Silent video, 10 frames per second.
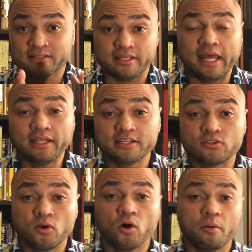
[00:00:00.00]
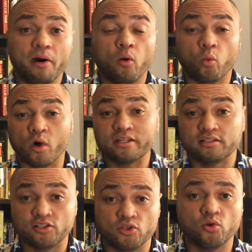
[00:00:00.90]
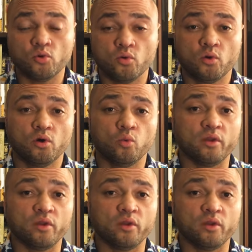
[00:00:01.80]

Today, let's talk about what to do